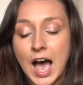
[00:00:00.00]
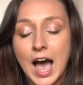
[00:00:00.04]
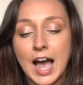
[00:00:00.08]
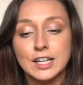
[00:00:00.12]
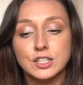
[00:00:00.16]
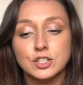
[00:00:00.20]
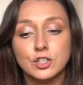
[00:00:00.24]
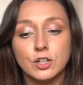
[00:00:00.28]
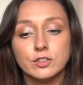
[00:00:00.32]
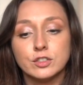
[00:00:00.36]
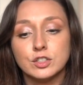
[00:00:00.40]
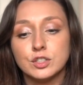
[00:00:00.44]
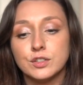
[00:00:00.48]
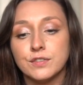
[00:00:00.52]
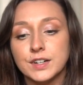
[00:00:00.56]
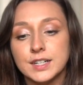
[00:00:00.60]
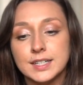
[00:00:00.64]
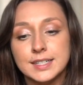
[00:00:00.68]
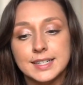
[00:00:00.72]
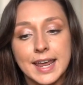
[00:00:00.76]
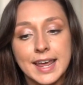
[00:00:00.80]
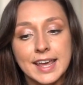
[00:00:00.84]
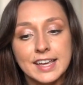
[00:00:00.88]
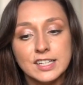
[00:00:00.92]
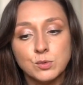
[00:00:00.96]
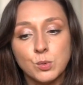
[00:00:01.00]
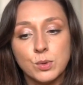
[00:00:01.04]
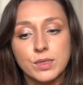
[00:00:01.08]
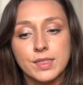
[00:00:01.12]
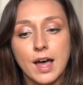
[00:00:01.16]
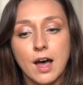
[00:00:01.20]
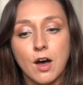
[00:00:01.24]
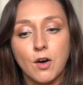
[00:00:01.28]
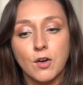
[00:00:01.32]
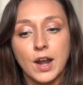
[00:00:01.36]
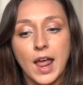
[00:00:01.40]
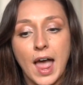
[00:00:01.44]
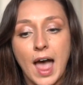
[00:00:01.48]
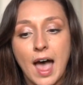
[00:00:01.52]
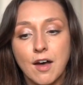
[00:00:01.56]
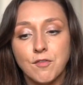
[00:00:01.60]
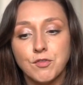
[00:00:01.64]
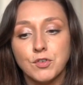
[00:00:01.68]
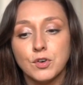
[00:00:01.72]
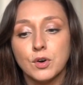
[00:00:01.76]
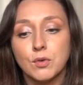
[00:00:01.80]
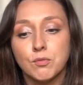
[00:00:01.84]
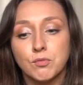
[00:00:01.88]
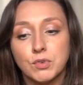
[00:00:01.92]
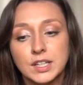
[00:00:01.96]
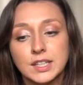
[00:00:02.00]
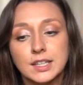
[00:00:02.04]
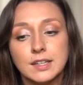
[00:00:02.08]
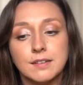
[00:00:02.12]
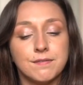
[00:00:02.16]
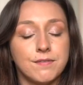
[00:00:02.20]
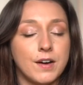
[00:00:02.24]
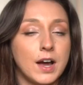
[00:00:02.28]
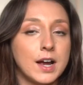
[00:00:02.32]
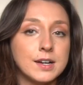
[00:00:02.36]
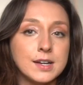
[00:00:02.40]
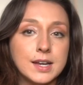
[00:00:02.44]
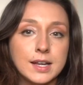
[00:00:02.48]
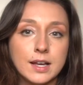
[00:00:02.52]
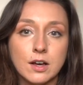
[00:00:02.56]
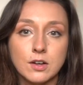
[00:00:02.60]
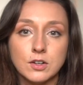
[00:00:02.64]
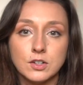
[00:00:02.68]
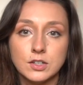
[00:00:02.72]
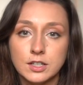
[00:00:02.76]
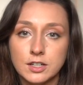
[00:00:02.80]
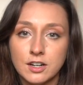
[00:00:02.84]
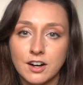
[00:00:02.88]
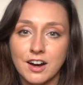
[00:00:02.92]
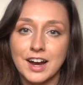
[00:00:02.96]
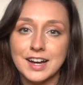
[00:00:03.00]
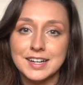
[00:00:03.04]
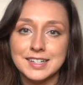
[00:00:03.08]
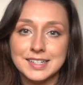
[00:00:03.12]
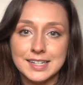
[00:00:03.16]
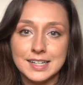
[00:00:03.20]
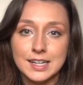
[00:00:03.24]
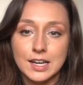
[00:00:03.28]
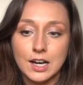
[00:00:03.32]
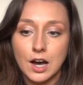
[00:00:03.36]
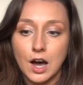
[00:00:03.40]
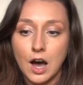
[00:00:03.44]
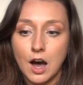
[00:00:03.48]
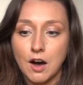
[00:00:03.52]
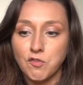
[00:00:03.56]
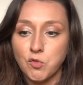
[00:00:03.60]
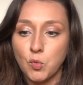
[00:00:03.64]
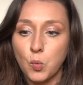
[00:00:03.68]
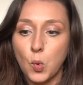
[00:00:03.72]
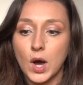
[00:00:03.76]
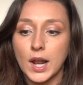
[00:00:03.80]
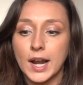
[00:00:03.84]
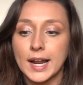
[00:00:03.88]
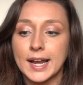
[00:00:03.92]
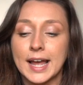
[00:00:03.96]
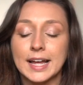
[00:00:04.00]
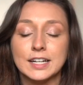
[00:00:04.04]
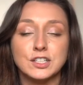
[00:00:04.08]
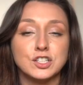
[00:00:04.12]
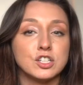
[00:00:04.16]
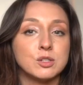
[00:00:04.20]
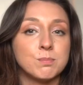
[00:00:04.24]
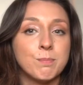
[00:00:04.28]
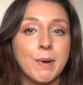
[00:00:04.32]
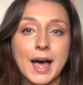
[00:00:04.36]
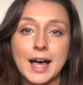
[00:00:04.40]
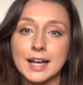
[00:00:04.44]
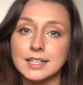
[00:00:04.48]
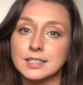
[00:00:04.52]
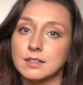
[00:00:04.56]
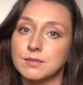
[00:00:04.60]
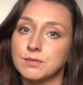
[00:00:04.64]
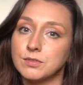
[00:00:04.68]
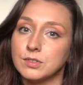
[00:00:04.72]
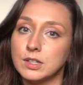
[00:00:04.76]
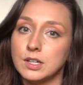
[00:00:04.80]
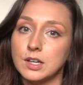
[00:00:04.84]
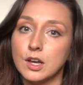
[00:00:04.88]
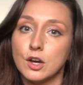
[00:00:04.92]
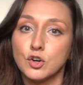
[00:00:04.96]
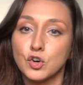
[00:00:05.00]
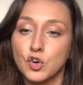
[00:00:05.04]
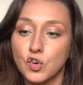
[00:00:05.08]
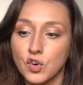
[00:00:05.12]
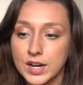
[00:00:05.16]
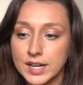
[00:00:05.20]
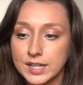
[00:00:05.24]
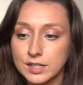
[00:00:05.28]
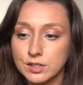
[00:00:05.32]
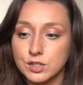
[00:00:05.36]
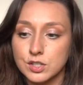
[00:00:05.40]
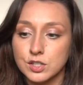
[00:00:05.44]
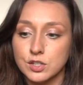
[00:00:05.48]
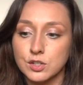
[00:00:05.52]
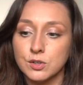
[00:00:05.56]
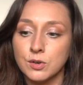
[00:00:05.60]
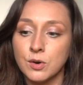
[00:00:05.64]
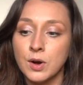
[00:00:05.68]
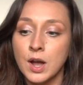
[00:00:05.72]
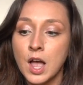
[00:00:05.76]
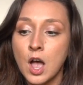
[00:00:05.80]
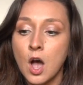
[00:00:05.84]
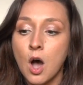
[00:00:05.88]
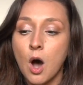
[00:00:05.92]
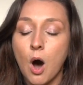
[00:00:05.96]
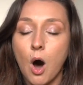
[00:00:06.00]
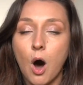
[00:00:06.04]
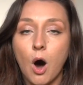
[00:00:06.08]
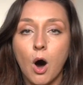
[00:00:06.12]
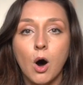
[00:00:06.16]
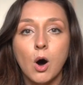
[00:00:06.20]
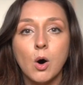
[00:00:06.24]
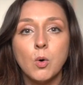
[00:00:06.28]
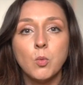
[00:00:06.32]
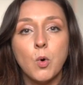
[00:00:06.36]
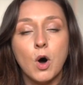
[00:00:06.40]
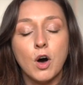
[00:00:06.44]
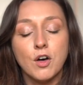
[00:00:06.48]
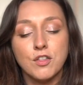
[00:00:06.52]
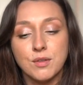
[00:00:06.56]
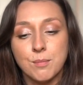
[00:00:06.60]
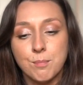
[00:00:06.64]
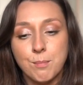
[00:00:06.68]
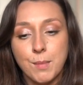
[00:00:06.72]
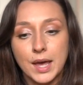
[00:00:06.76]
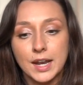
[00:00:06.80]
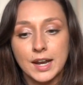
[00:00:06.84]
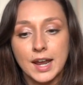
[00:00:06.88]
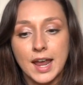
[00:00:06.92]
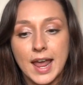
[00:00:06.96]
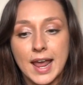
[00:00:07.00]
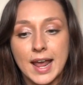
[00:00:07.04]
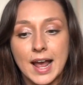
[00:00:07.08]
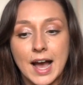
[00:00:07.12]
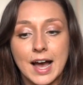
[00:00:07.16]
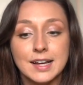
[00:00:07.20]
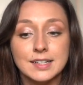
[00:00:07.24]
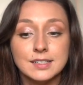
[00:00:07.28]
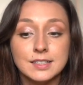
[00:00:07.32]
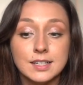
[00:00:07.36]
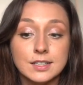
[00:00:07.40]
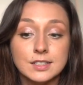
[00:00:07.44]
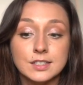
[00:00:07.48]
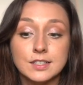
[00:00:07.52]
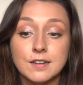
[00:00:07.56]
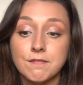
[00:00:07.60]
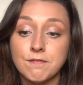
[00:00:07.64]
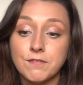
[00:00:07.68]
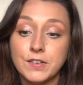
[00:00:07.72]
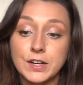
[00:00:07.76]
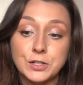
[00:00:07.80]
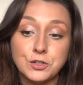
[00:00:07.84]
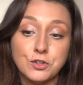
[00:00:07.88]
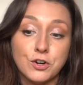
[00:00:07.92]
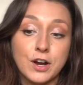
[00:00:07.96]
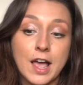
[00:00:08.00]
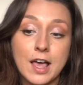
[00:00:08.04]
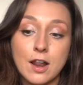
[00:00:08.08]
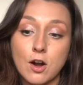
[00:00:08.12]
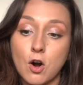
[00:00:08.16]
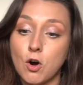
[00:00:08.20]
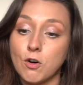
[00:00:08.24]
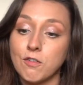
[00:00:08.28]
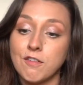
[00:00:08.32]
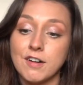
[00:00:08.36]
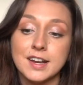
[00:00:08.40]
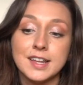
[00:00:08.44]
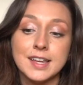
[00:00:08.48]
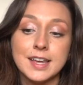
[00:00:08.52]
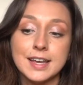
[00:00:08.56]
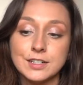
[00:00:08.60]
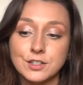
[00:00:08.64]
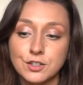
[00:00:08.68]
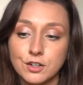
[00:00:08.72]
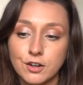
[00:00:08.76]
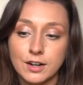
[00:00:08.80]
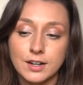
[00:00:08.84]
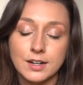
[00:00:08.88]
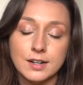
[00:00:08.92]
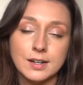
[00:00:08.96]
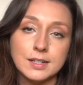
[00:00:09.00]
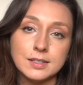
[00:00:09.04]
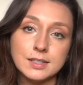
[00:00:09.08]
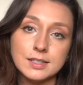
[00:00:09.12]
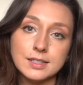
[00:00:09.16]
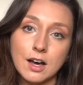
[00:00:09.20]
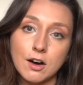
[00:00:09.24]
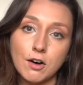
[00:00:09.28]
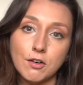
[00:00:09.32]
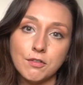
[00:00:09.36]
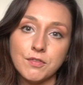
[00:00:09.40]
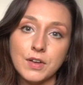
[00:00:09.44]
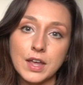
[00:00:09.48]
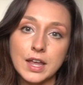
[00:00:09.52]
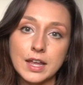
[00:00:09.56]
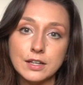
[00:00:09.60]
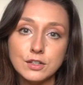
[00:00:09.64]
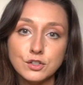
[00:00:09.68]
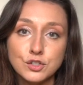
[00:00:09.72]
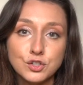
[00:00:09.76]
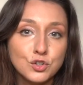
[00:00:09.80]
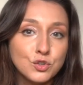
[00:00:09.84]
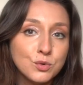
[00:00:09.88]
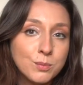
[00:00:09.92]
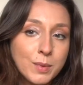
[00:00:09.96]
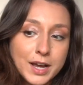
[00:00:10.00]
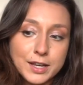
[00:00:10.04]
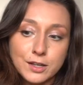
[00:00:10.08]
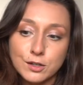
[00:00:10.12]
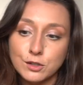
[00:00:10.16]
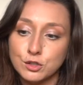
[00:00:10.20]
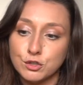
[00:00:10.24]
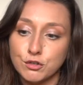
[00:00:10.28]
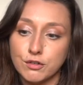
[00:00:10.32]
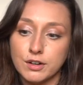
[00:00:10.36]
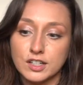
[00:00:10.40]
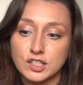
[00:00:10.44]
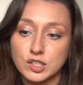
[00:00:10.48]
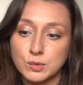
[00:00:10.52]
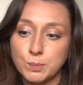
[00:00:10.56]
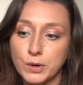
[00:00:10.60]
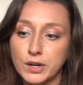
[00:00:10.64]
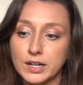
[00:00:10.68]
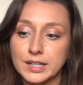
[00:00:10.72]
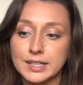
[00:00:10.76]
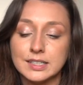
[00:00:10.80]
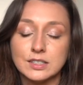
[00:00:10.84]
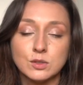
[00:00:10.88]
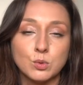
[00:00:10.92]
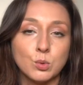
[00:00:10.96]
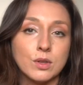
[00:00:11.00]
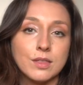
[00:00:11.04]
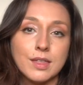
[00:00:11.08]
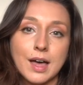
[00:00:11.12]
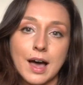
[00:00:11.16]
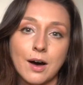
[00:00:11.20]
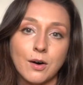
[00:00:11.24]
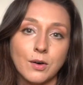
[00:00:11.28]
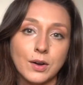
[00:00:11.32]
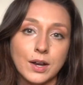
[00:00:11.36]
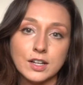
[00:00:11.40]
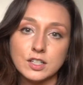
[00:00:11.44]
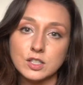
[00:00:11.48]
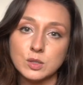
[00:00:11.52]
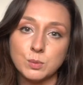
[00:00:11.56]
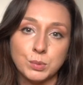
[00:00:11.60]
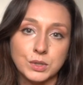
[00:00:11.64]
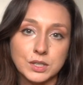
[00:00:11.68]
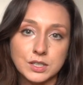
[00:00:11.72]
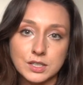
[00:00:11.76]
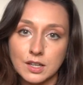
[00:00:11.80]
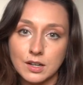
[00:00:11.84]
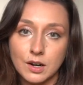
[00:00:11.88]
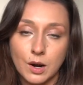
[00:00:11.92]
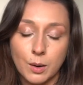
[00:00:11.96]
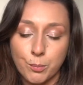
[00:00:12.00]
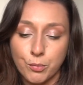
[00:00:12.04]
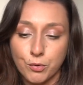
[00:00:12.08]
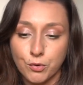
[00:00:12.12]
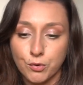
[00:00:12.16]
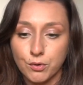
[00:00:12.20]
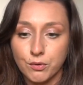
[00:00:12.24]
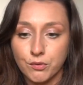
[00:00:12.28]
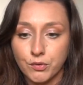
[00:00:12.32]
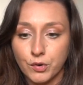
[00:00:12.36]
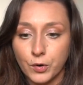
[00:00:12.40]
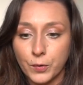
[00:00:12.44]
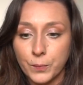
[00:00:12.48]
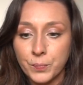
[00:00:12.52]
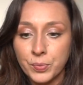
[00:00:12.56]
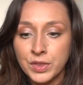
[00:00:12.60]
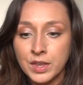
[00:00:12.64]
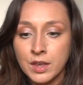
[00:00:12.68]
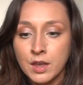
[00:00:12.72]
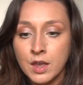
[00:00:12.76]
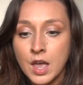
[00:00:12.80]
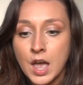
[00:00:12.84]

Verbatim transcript: I searched for days without ever really finding a clear idea of what I had just passively agreed to, all while the Meta AI Assistant feature had already integrated itself into my user experience without explicit approval.